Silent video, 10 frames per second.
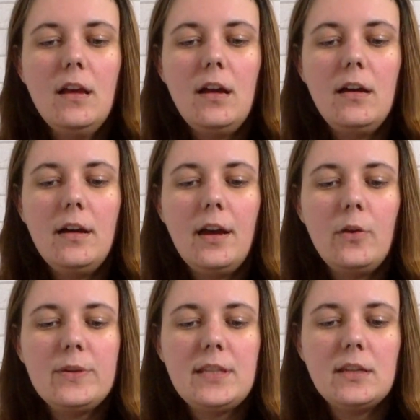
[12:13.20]
I
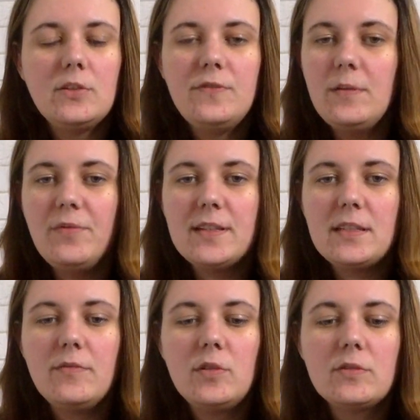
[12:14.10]
always take it to film
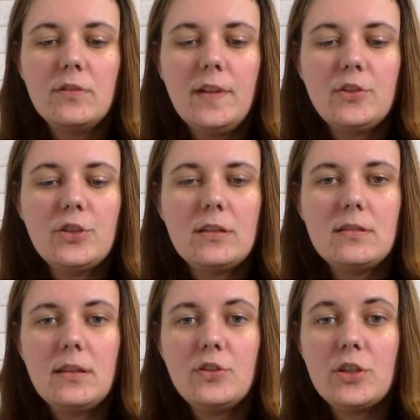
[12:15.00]
festivals,
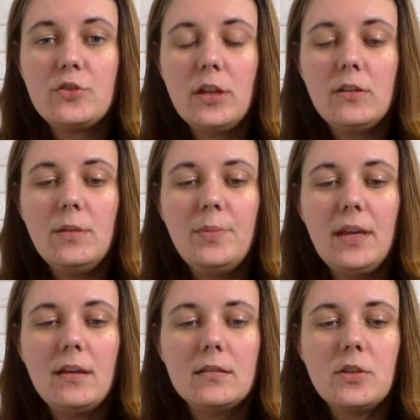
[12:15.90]
conventions, and just generally
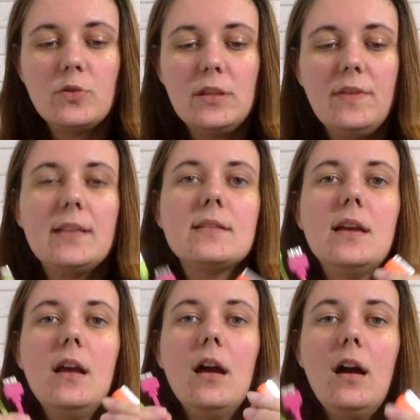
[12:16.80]
big social events.
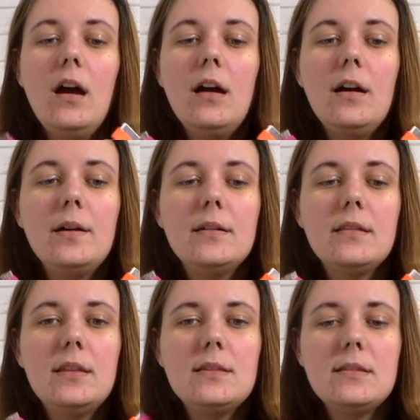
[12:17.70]

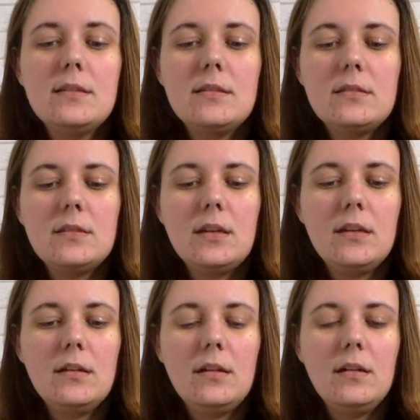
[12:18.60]
This is
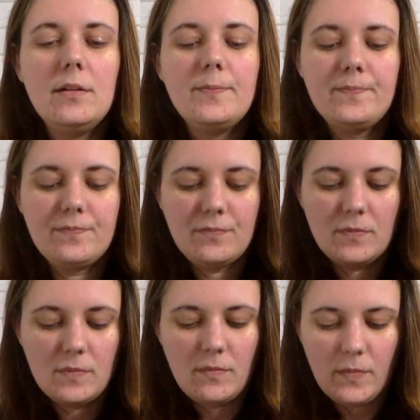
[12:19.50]

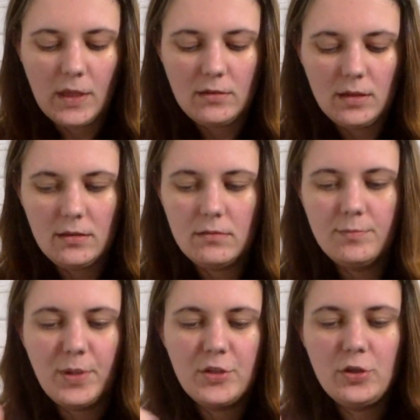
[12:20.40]
the little
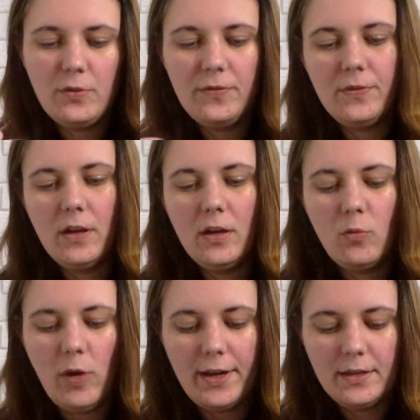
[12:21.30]
bunch of
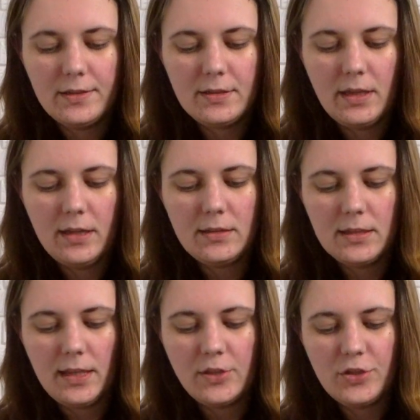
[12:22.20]
wires that
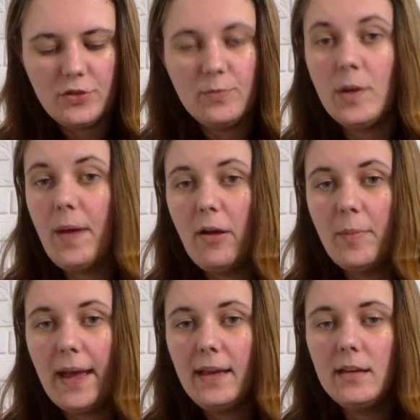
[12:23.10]
attaches to my power
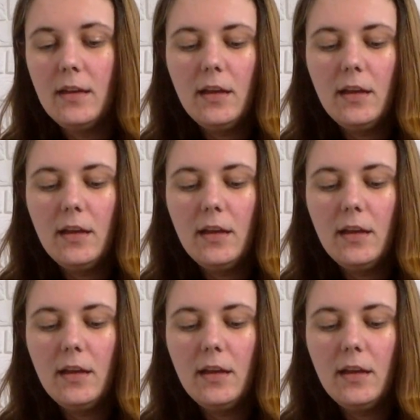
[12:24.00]
bank,